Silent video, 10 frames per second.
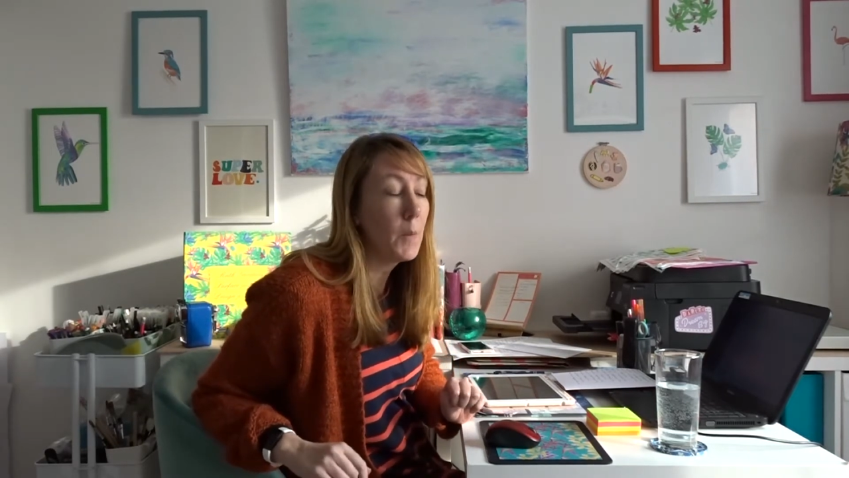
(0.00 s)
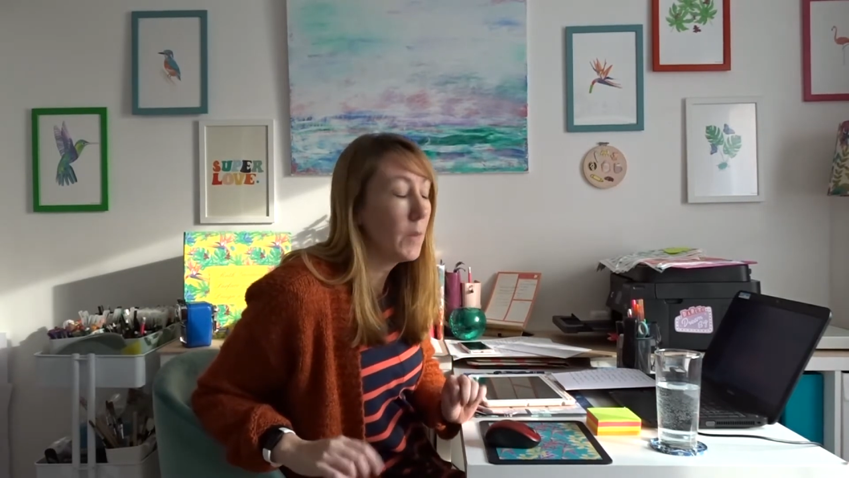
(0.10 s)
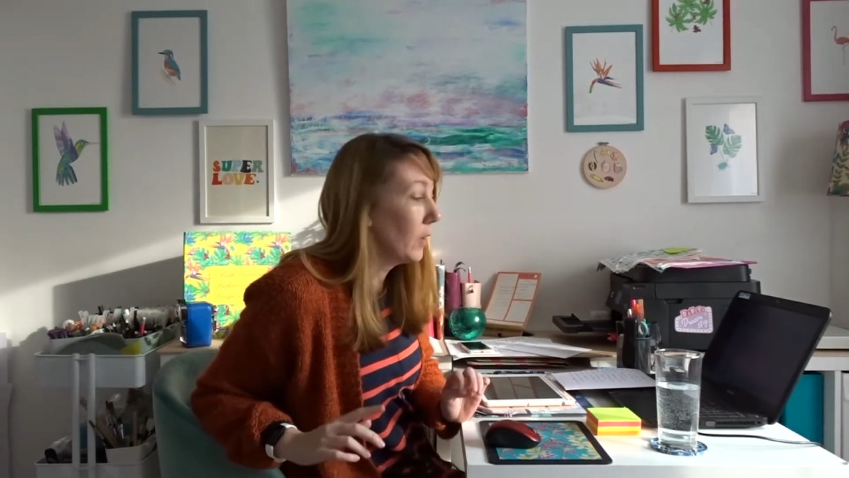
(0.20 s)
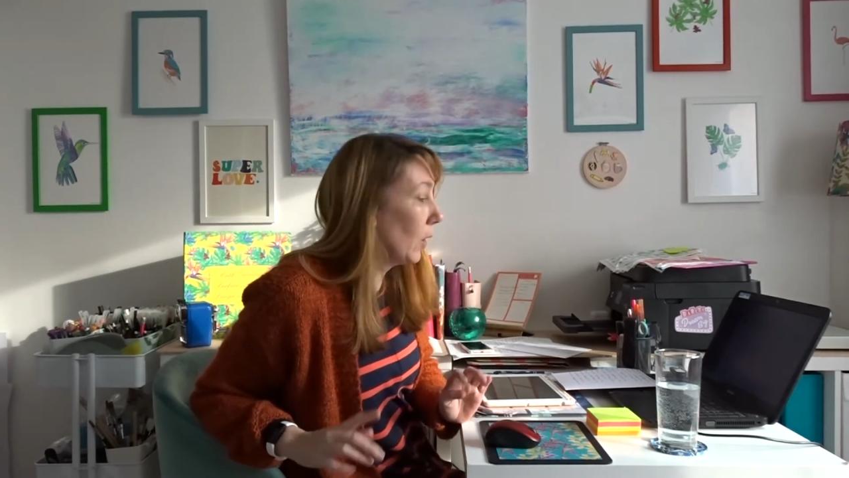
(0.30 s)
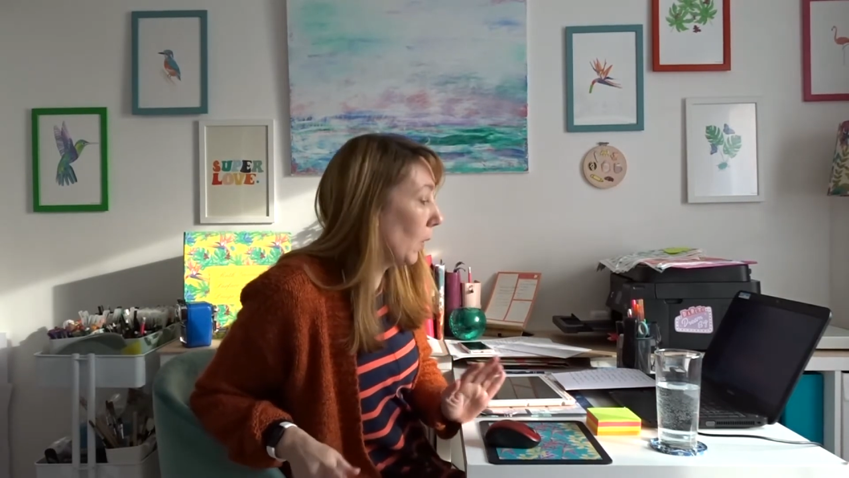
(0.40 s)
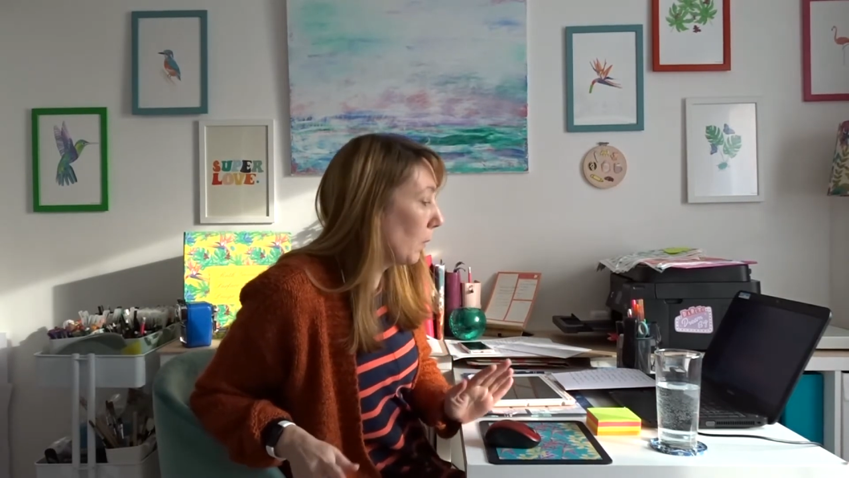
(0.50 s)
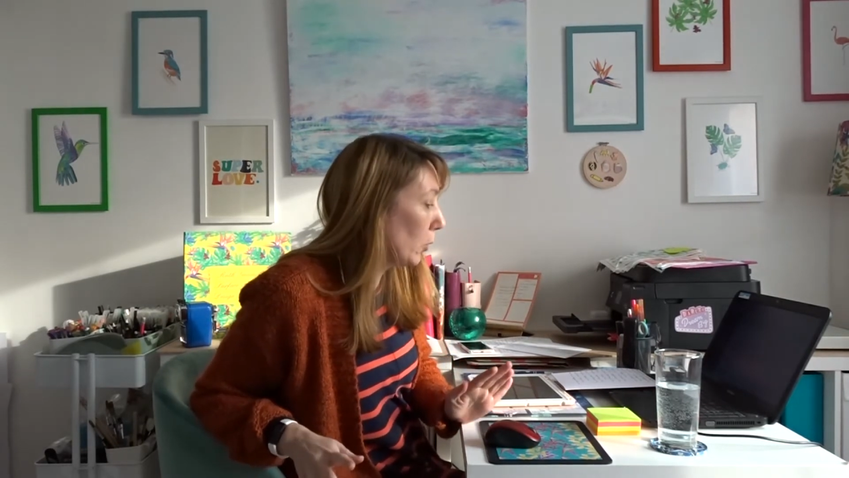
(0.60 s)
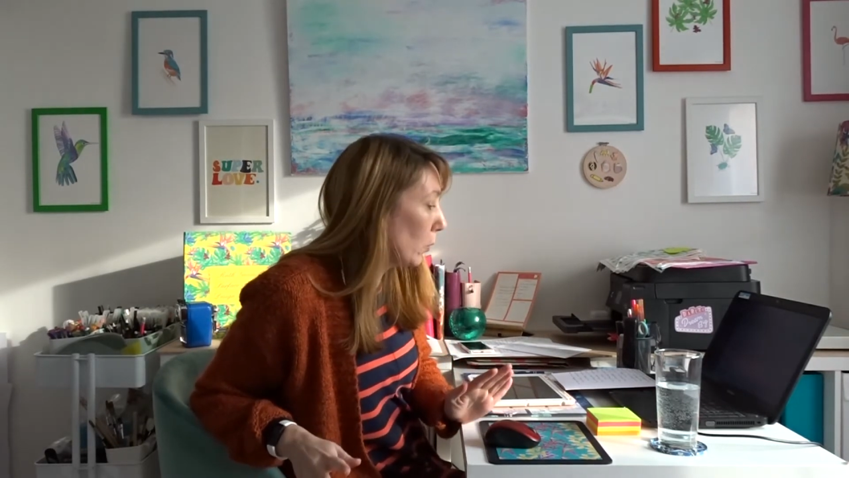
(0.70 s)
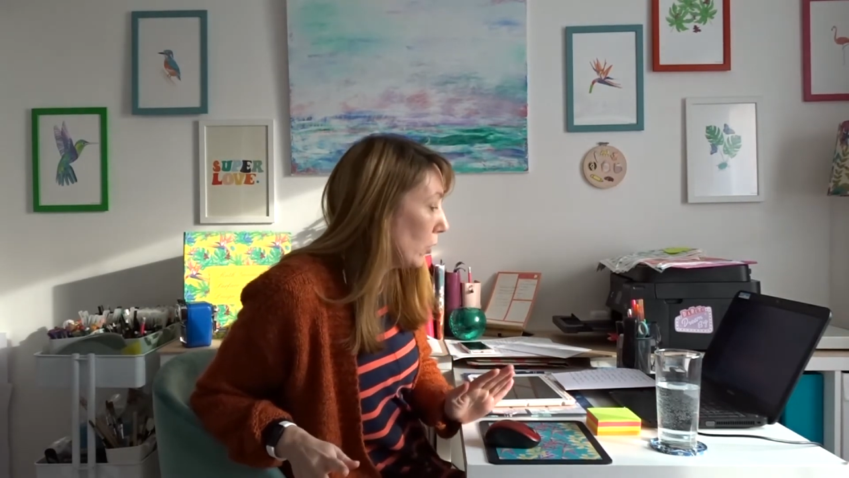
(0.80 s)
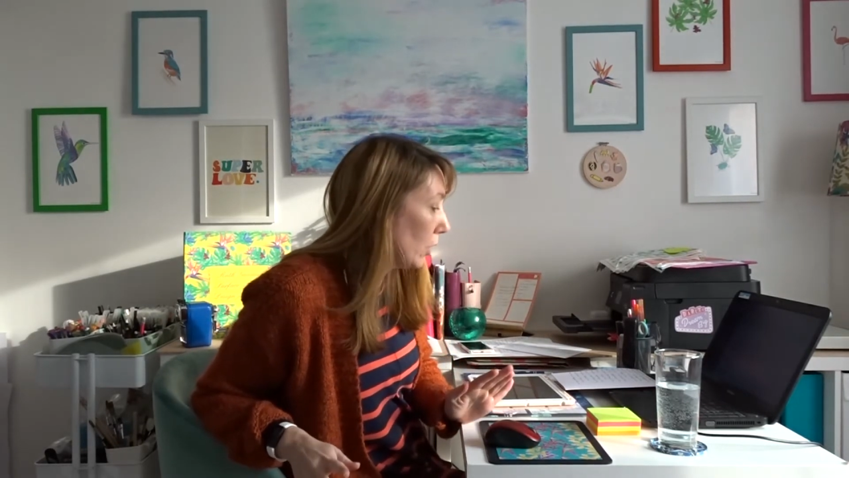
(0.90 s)
so I'm
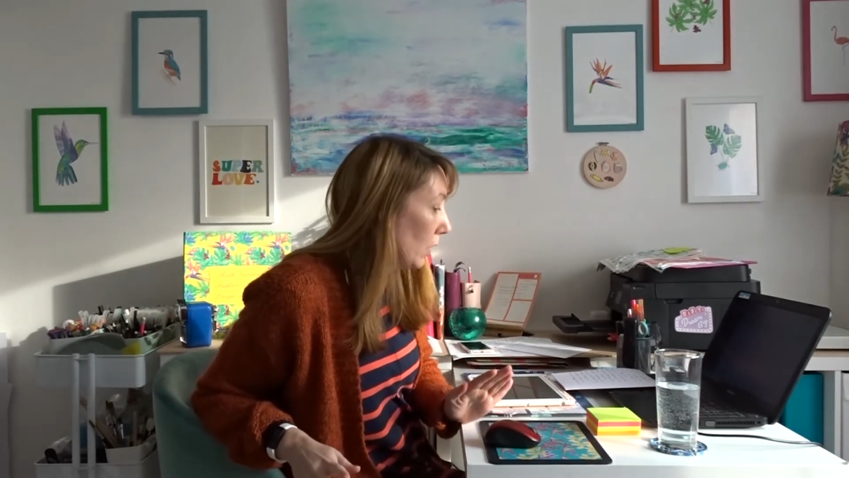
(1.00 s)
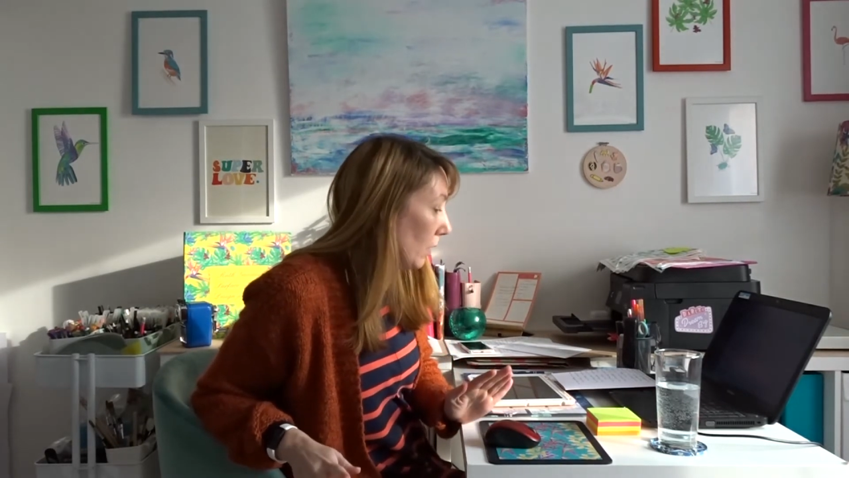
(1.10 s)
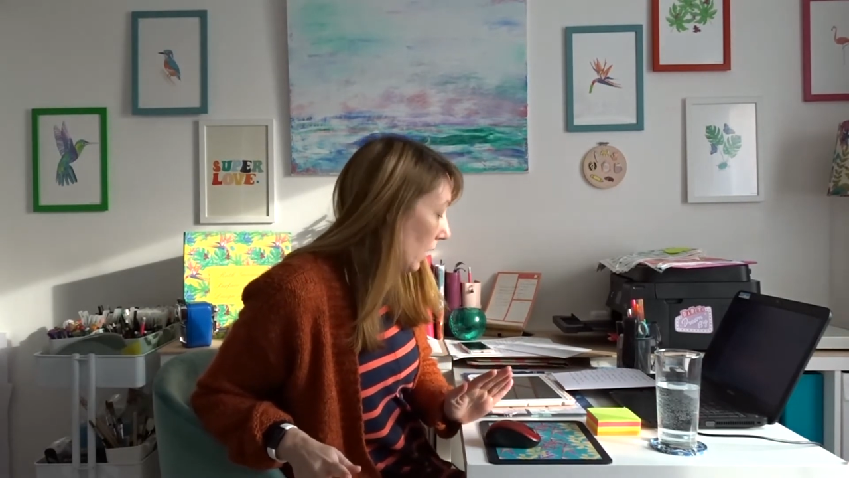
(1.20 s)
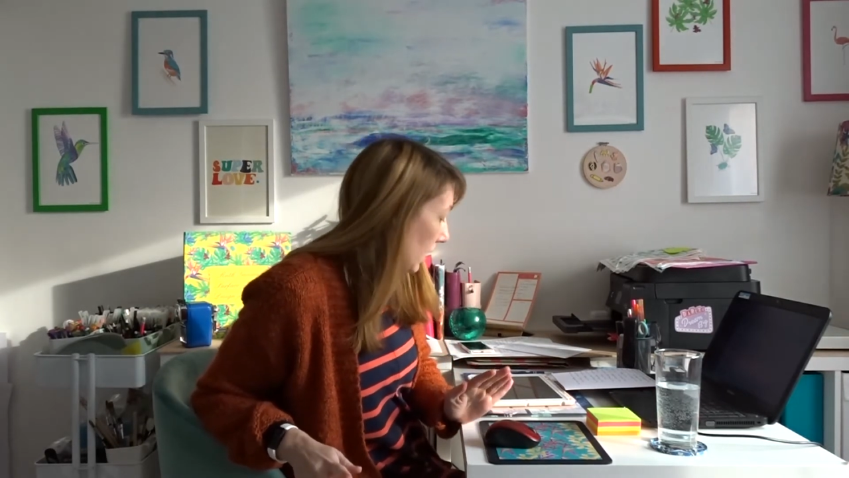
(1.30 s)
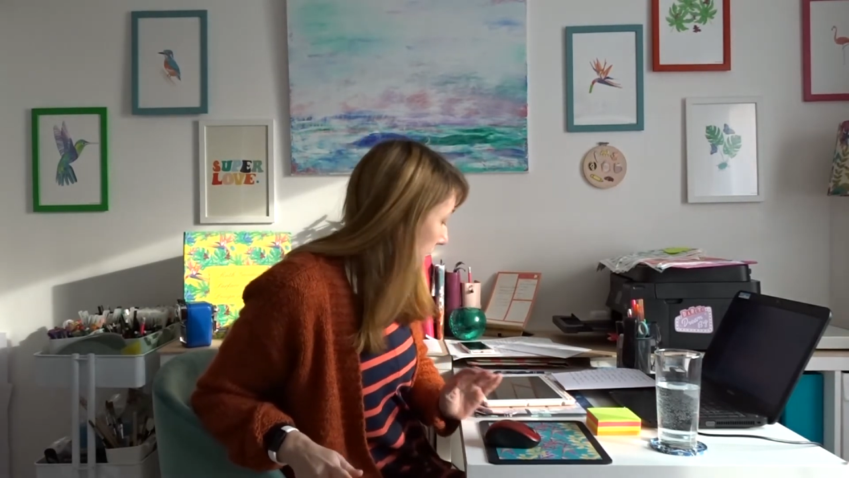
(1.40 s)
launching Nan's